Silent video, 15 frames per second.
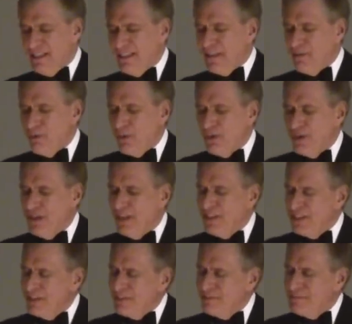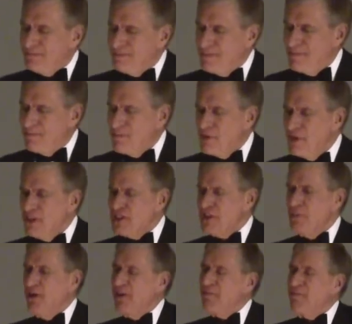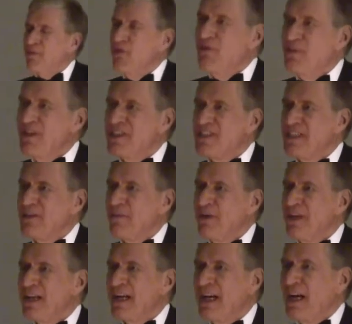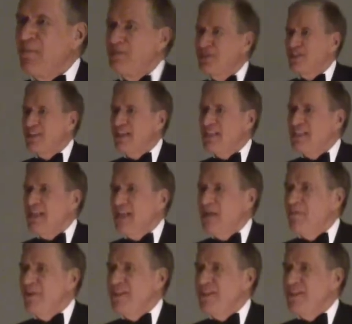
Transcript: There were other municipal improvements that we accomplished at that time.